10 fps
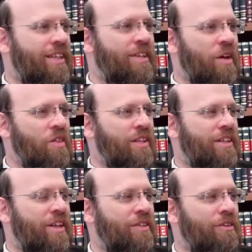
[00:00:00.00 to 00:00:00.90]
the other
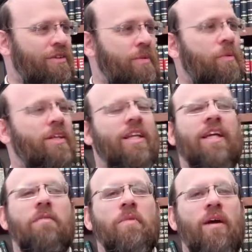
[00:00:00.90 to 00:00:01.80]
extreme. He wants her to
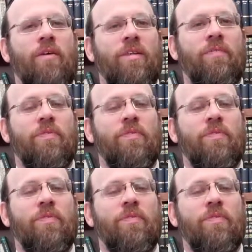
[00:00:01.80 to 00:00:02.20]
get married.